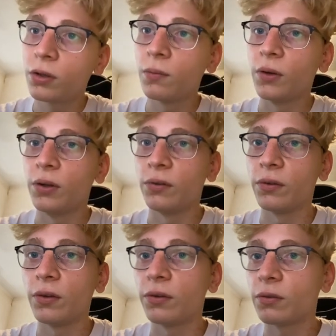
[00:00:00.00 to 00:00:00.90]
Well,
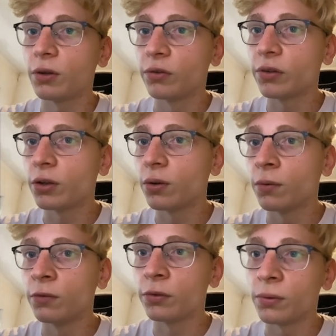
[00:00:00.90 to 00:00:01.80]
this question is kind of
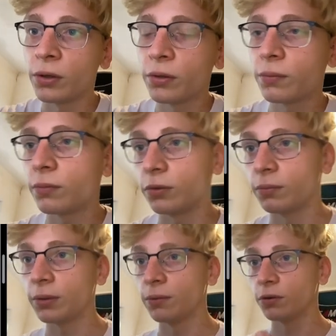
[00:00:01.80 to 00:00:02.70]
obvious, right? You
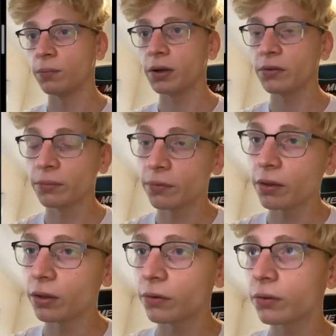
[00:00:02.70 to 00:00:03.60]
maybe want to buy some
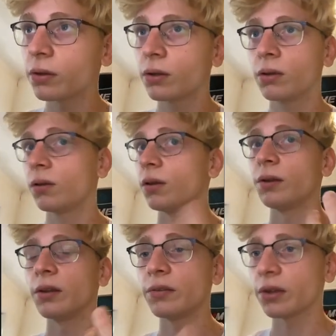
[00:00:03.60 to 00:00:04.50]
things like a
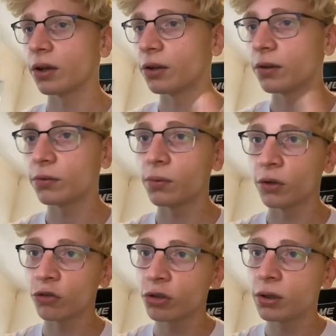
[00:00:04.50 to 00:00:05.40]
nice car, a nice watch.